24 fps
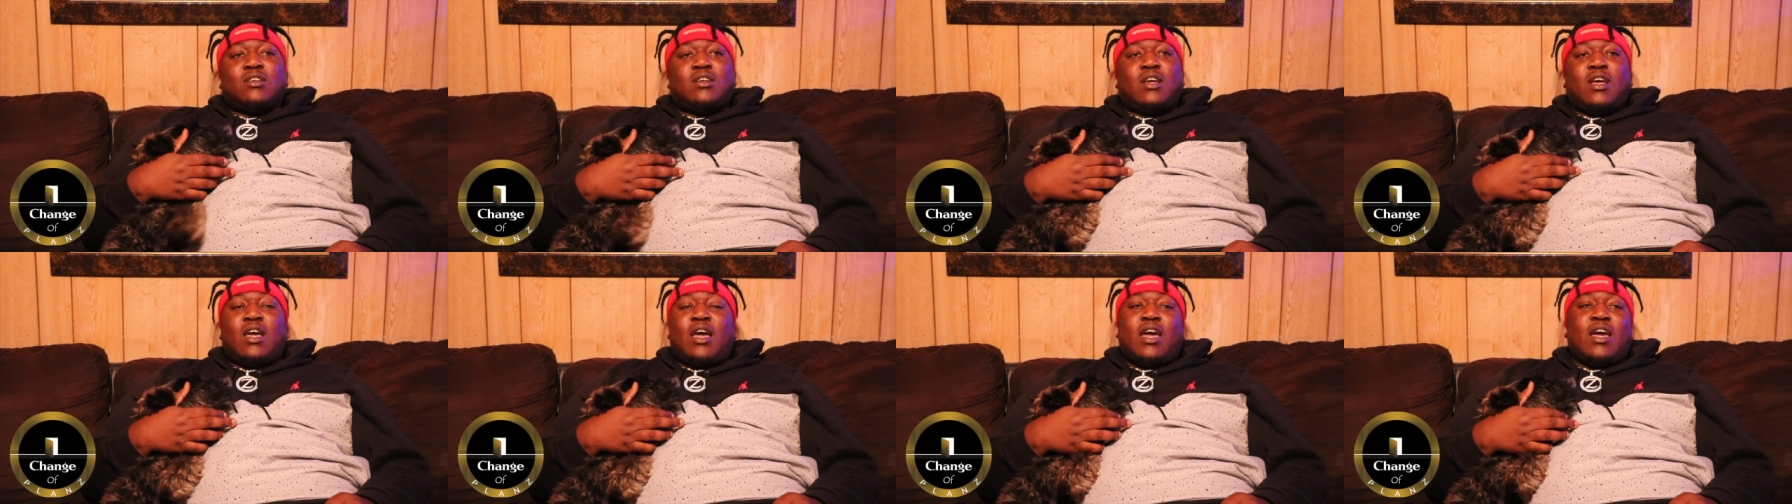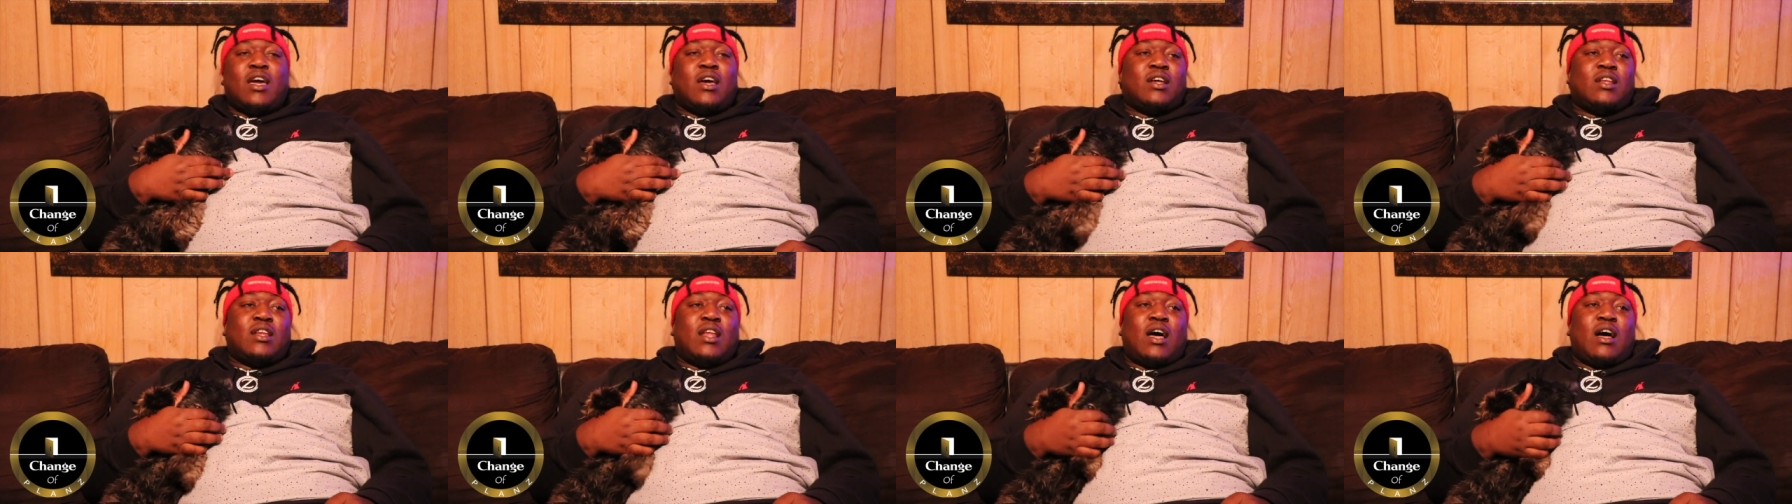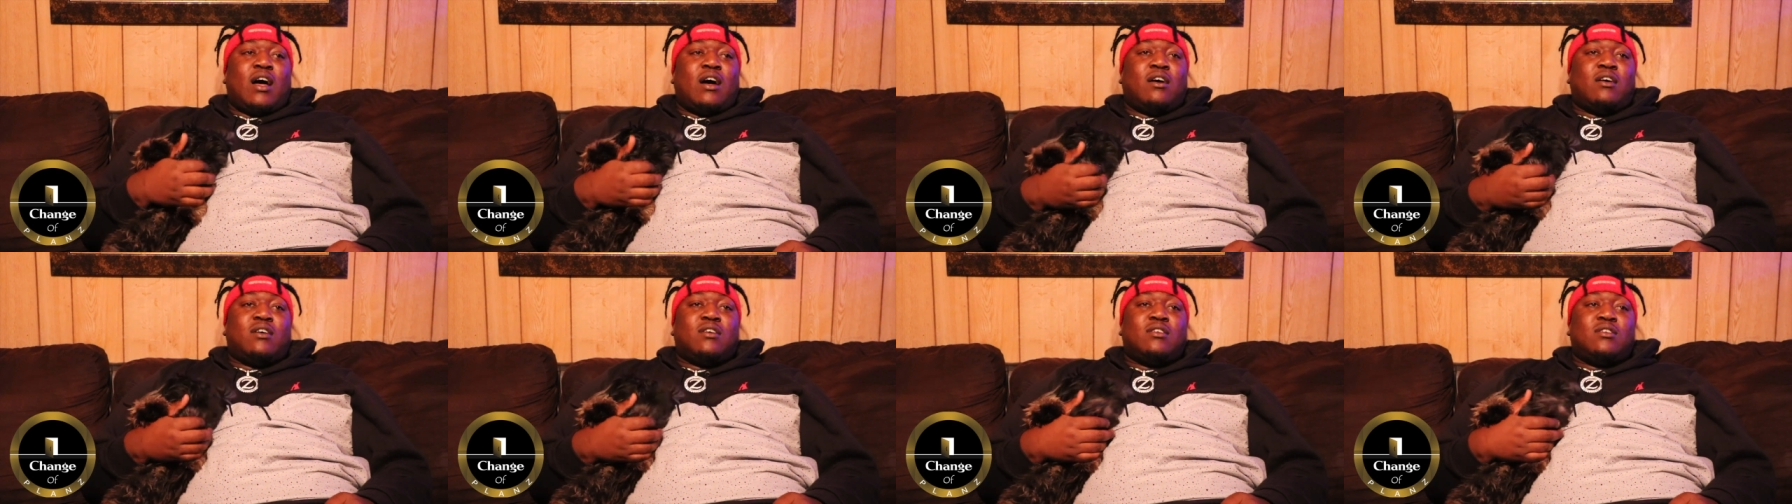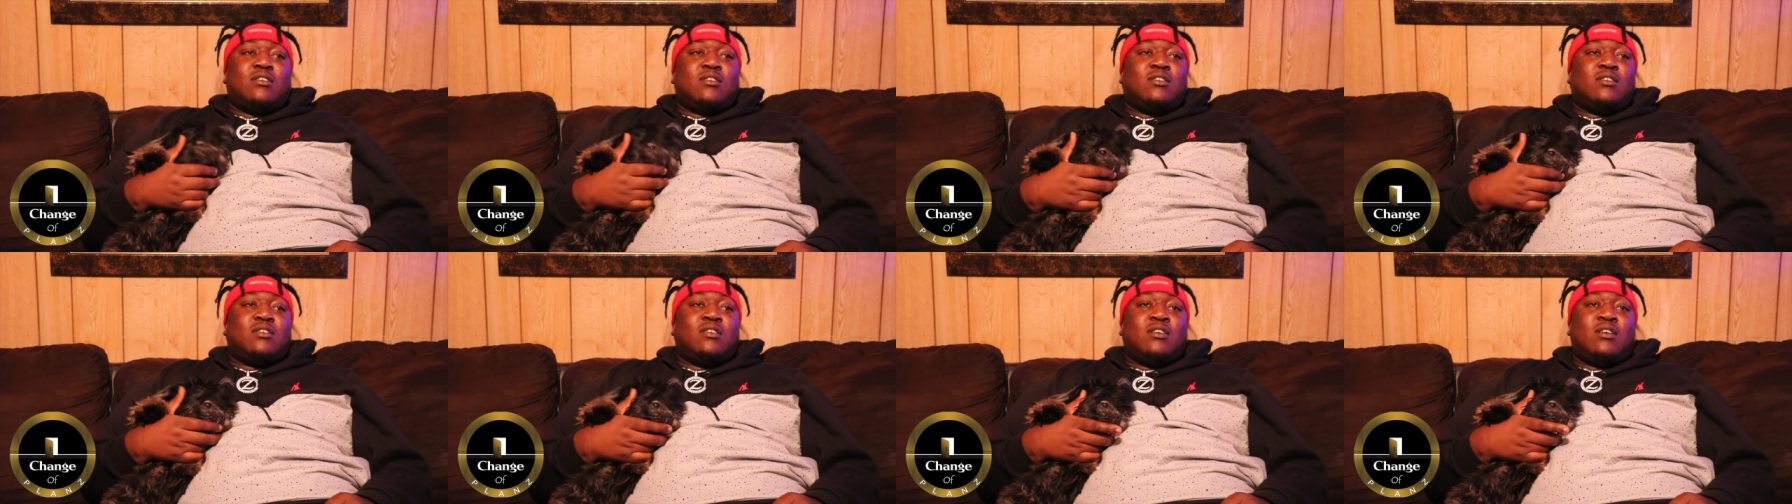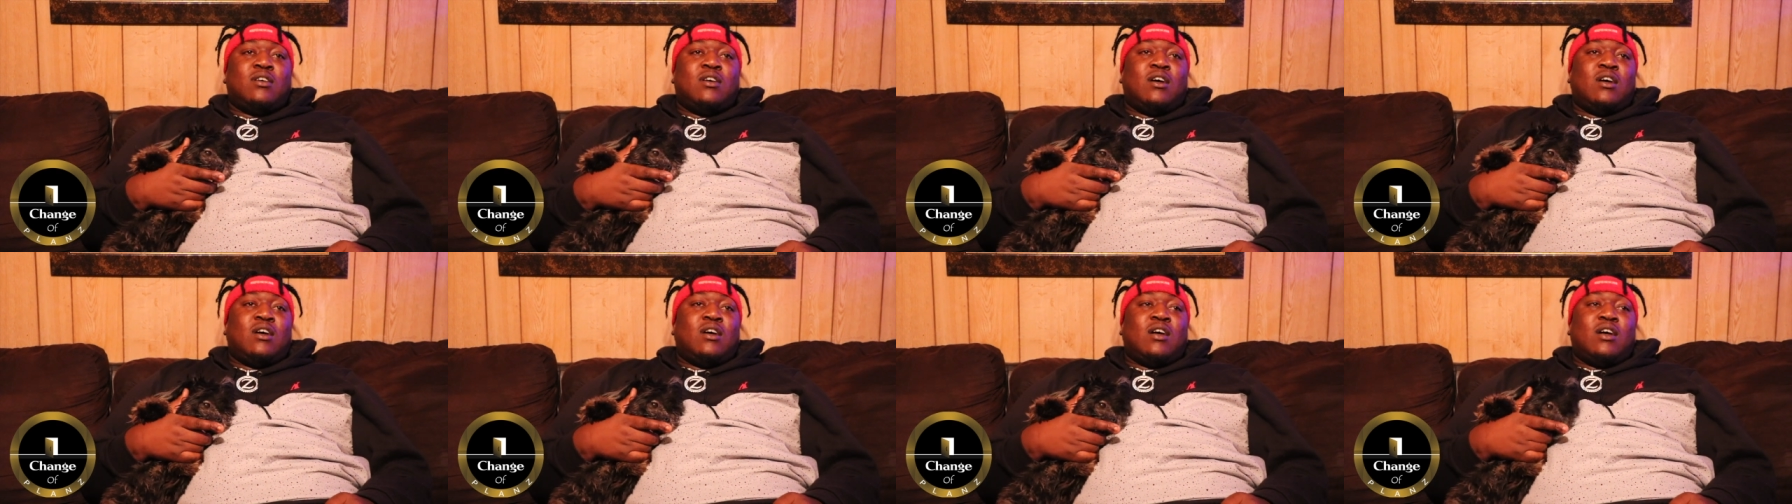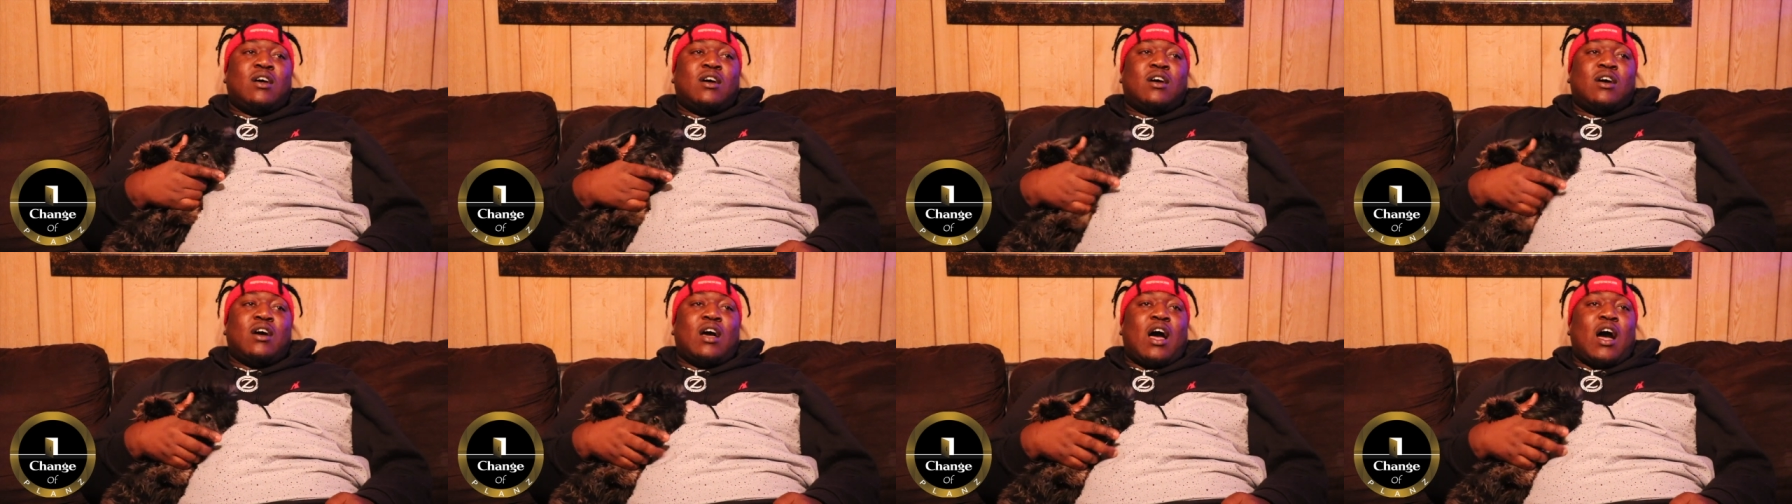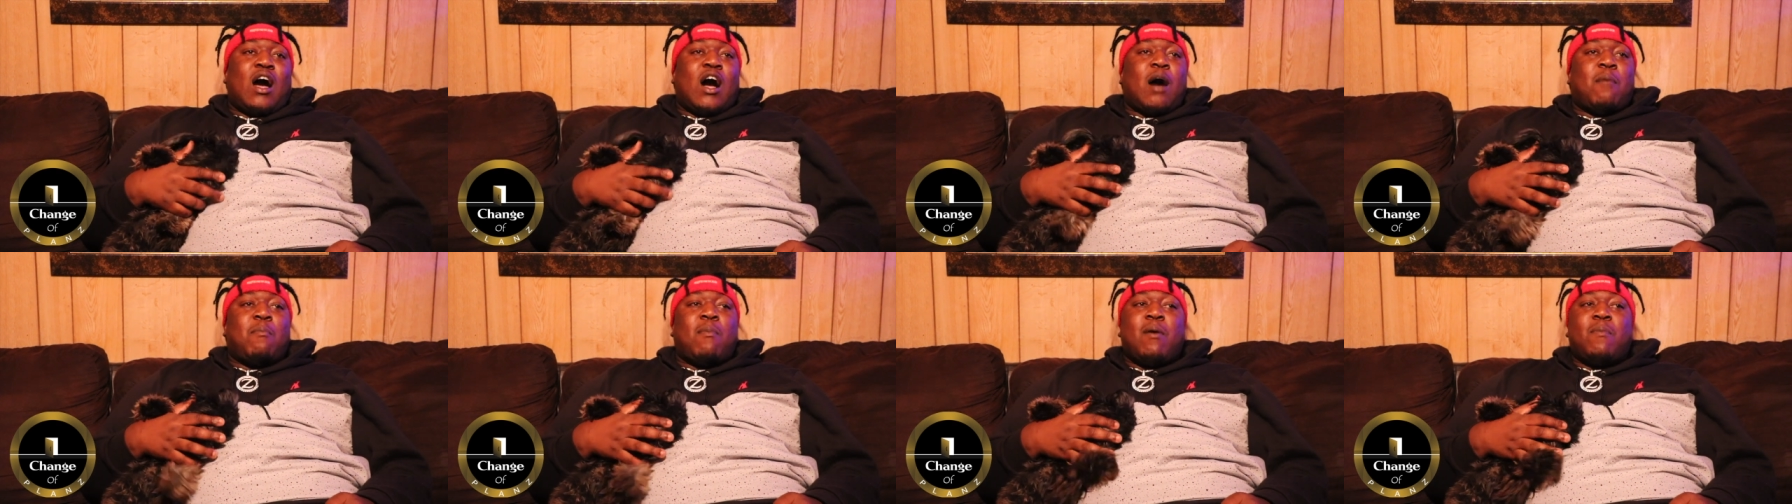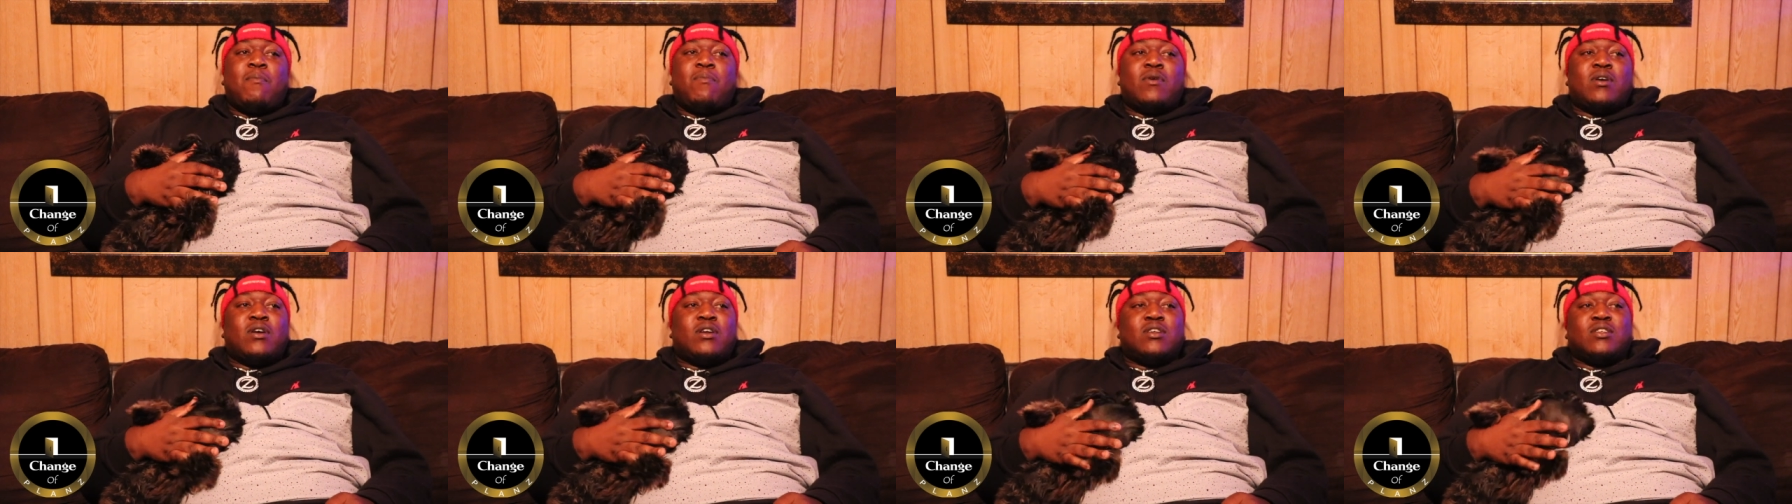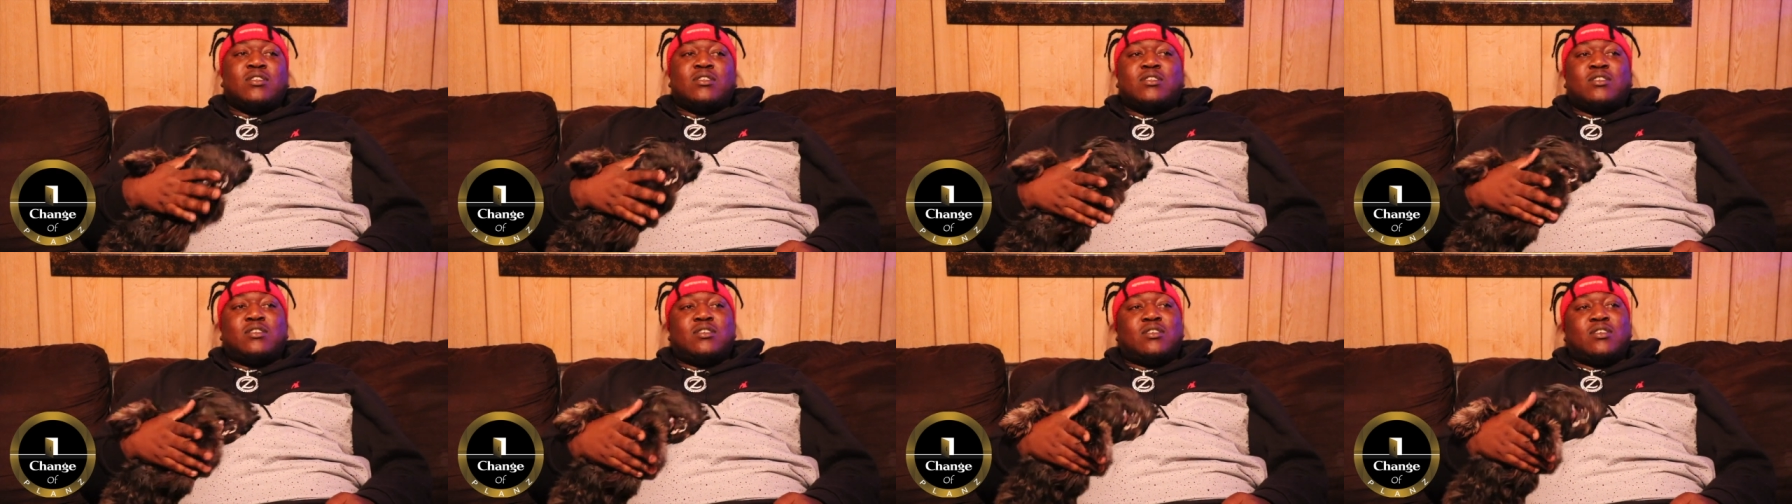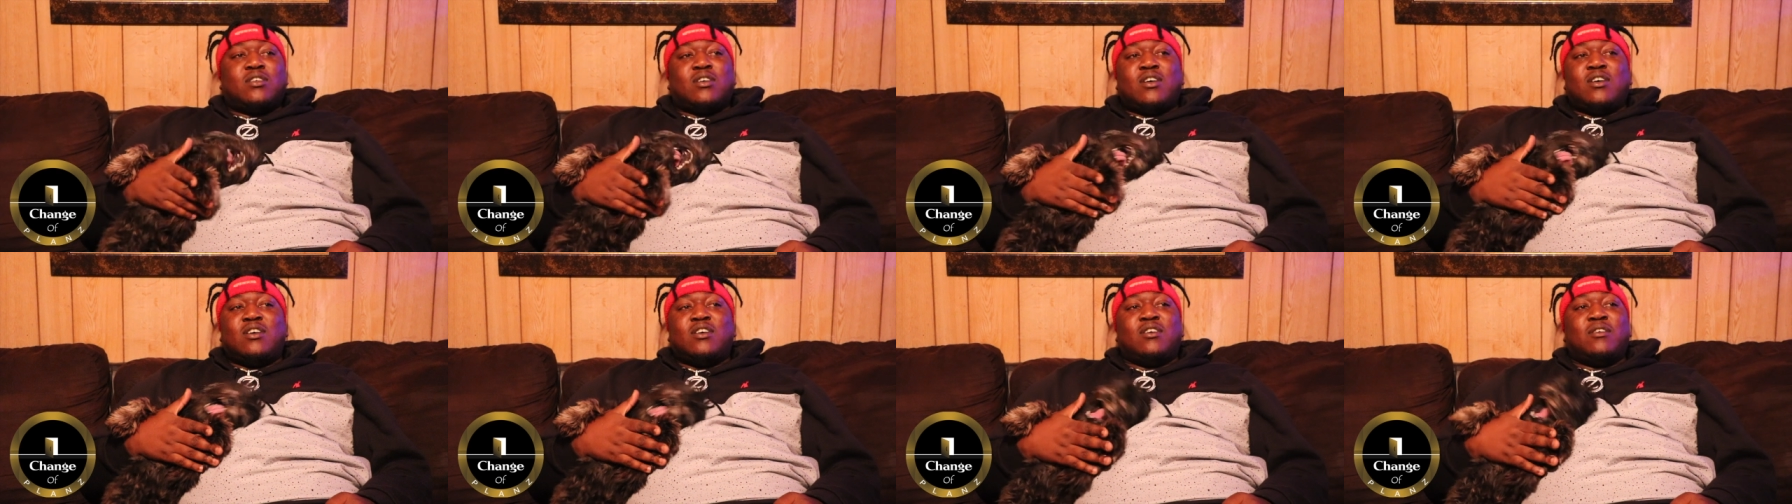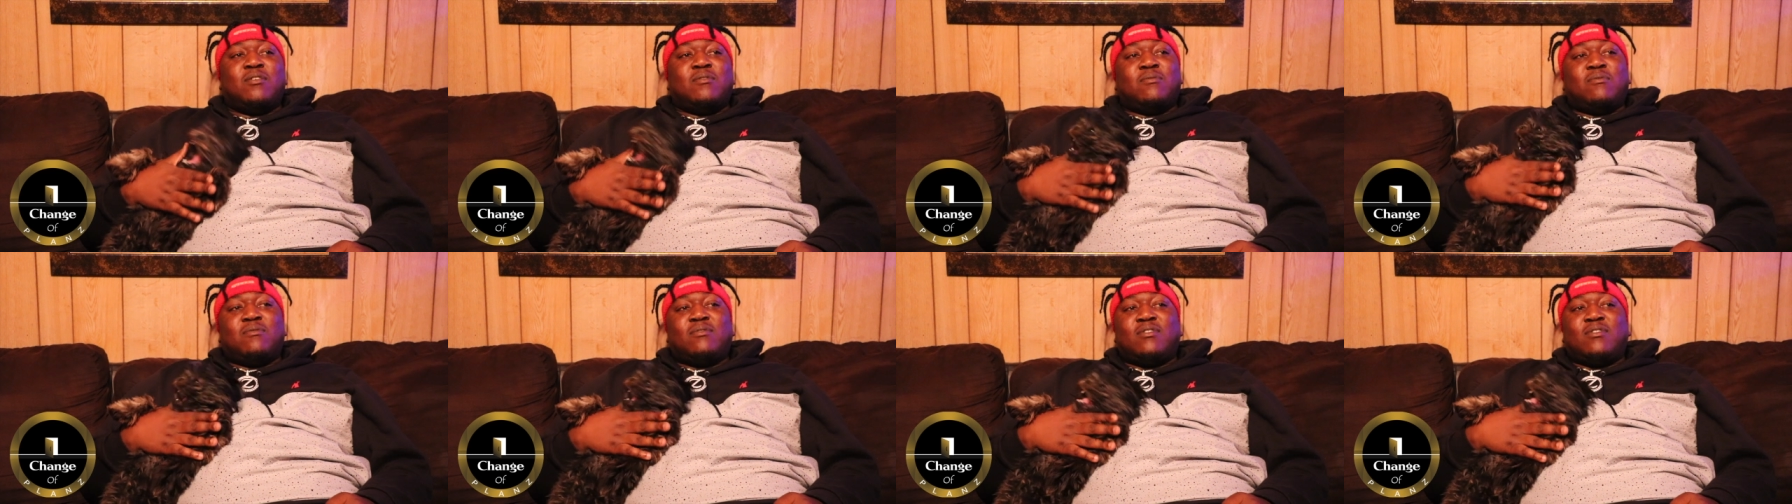Hell nah. Mm. All my brothers up.